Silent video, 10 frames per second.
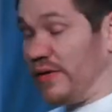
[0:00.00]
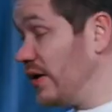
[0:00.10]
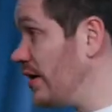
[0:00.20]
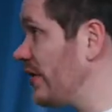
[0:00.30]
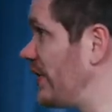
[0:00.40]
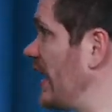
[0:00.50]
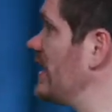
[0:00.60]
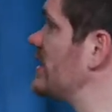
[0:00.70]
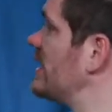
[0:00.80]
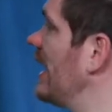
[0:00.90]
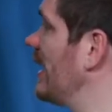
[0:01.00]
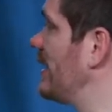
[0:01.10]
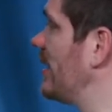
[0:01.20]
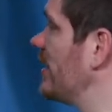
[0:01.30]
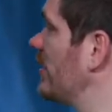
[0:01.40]
There are things
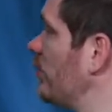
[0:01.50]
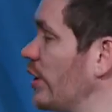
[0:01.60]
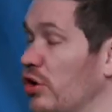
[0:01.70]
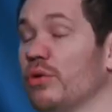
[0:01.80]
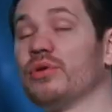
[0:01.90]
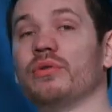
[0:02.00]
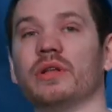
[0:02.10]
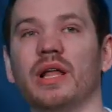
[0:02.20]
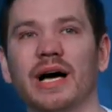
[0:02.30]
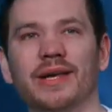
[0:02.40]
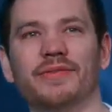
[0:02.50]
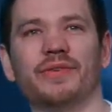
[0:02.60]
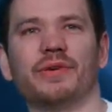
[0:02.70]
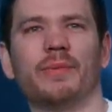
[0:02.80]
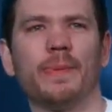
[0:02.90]
that we go through in
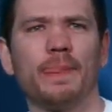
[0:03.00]
life